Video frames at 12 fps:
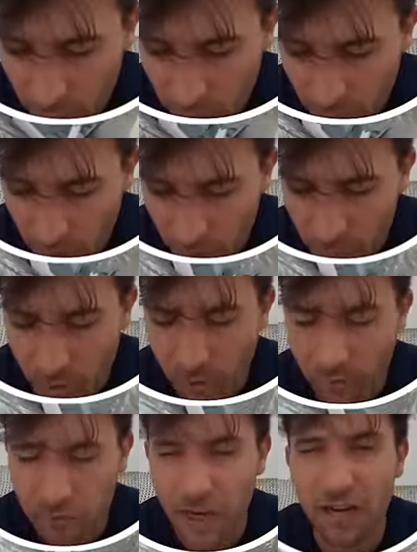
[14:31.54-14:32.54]
five, we got
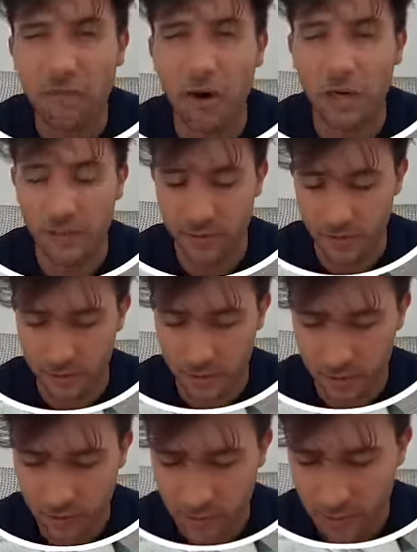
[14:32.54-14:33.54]
five huts.
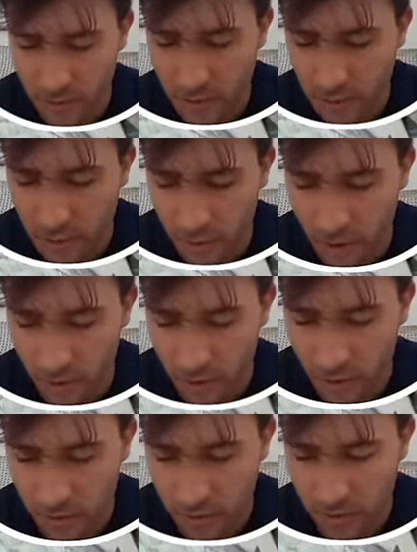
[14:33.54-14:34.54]
Hut
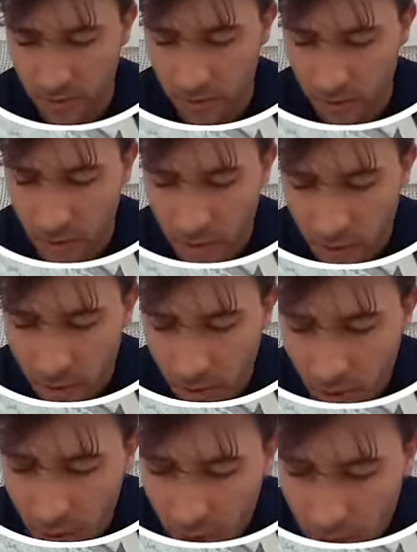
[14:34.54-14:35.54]
hut.
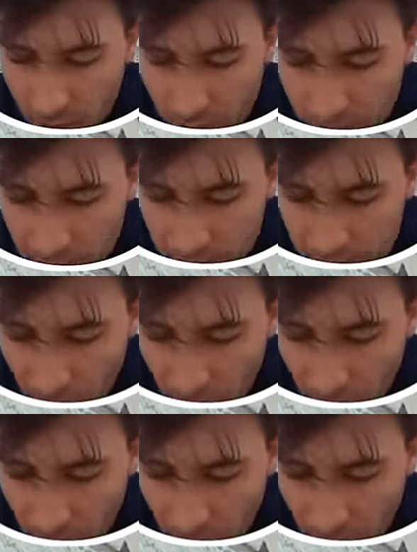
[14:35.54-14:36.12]
And in these